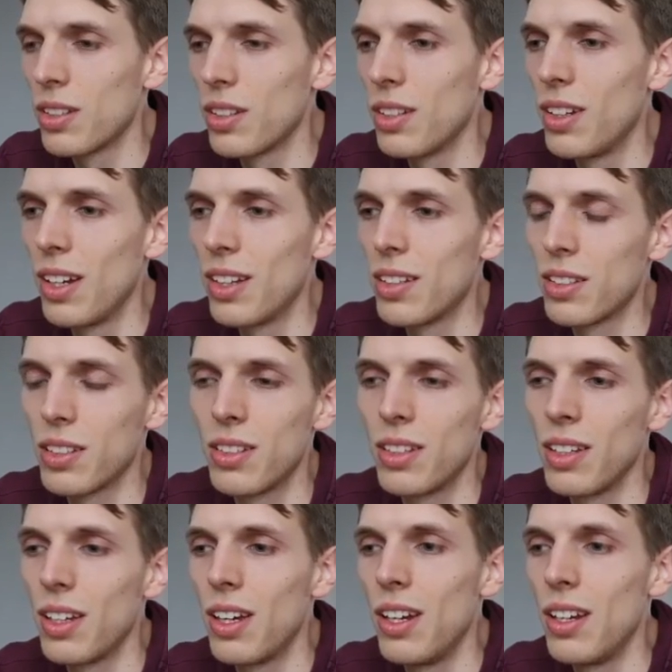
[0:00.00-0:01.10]
gets the
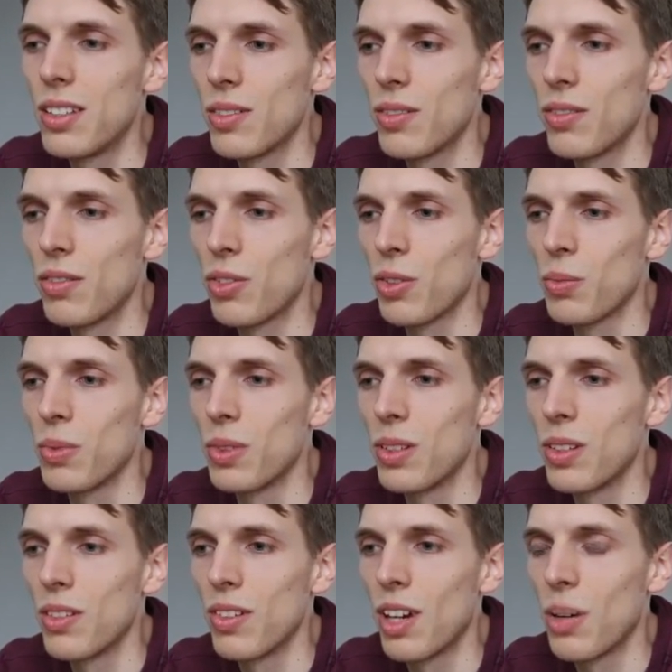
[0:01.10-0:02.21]
keys from
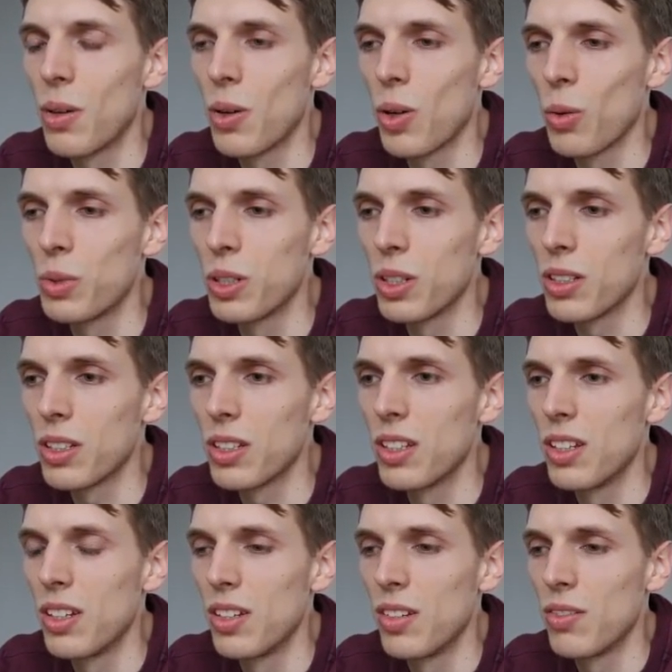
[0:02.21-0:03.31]
our object,
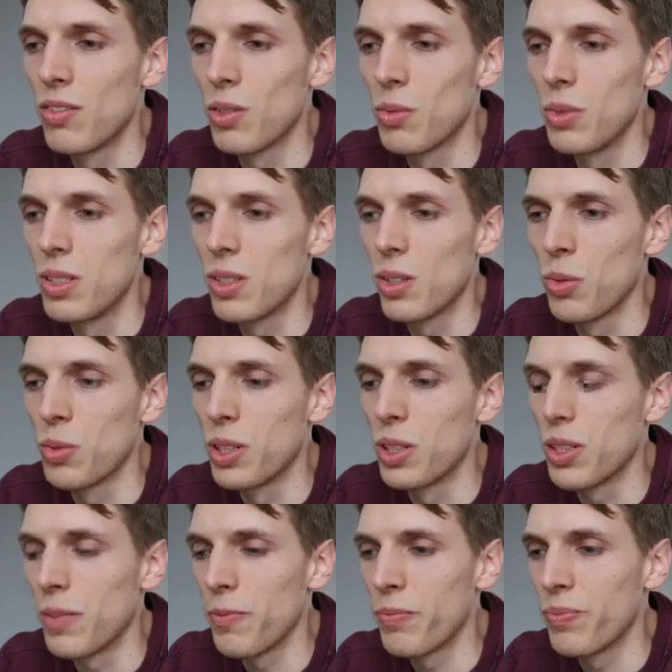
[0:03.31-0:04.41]
from this object,
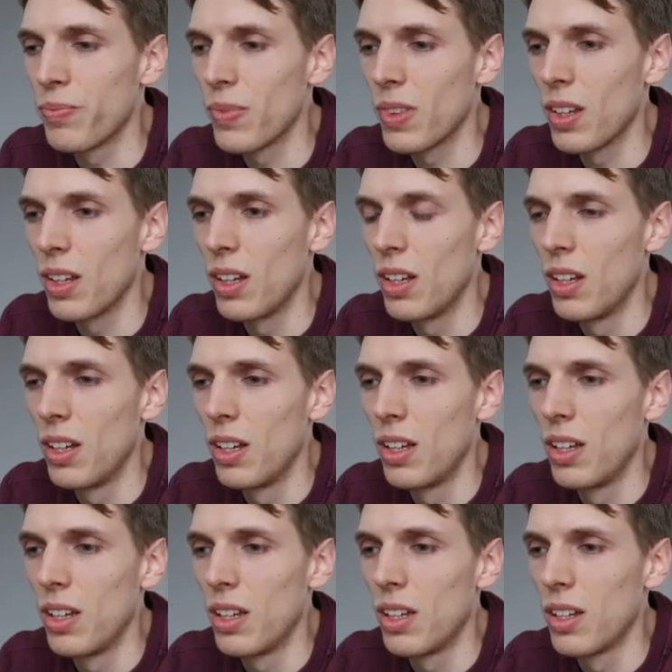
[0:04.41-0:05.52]

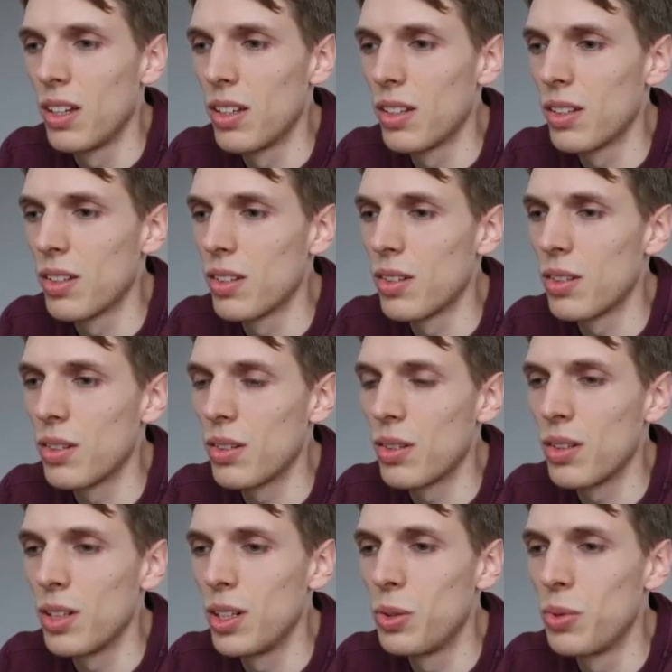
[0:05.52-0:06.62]
and
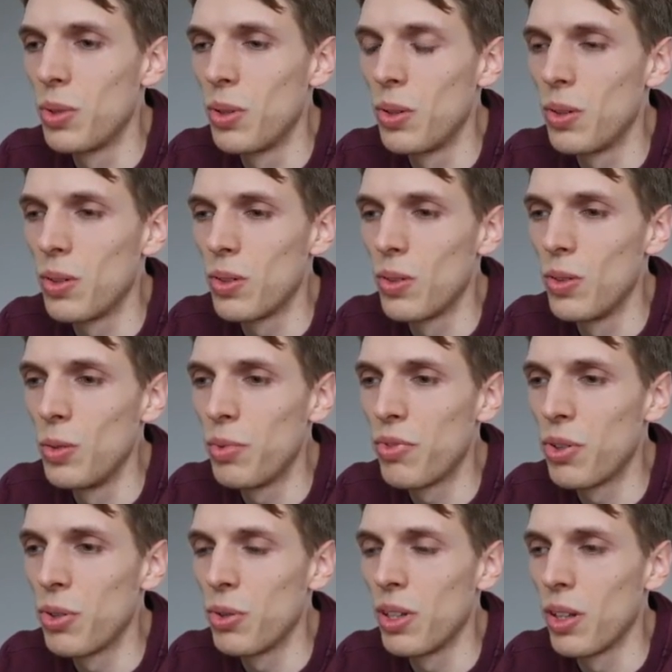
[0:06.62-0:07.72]
it will loop
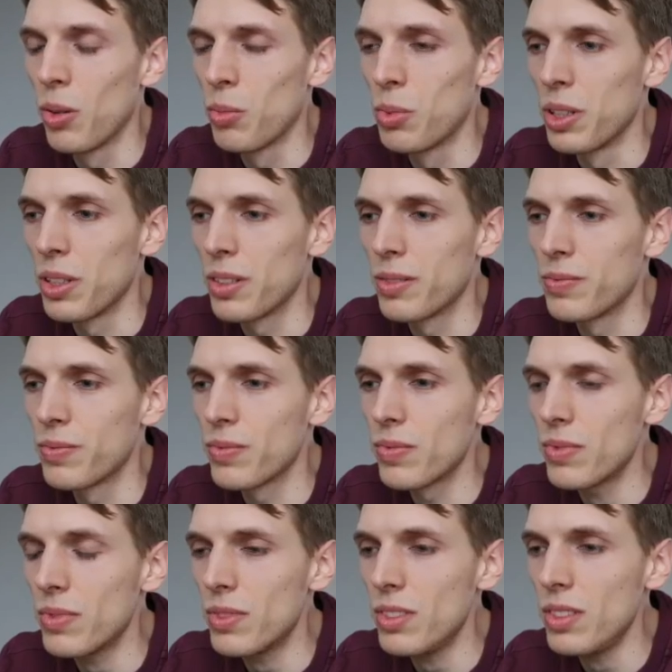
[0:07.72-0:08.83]
through that object,
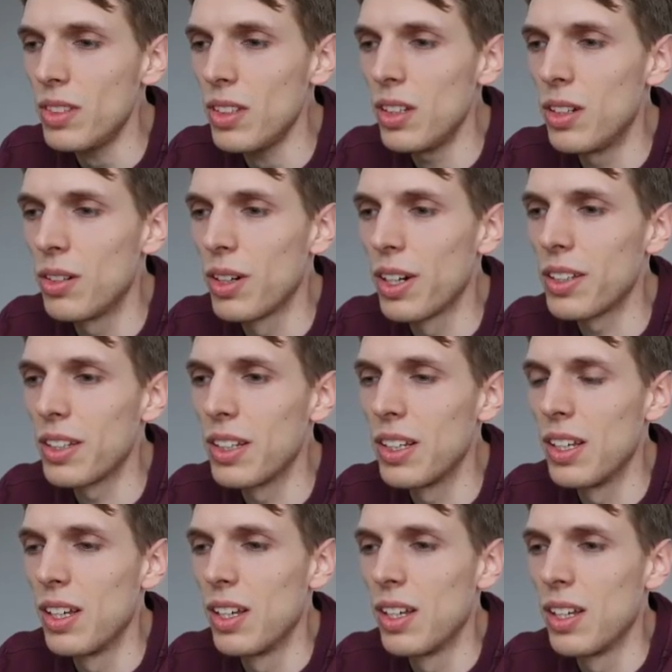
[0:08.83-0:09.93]
right?
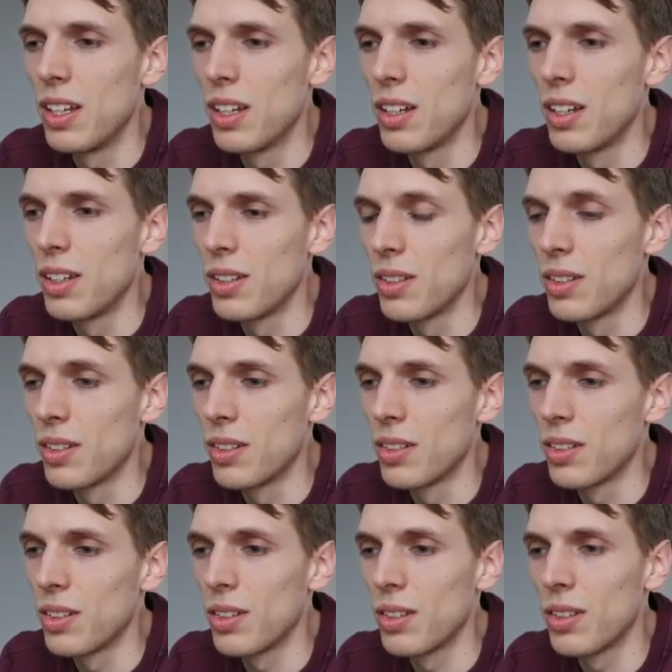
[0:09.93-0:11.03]
And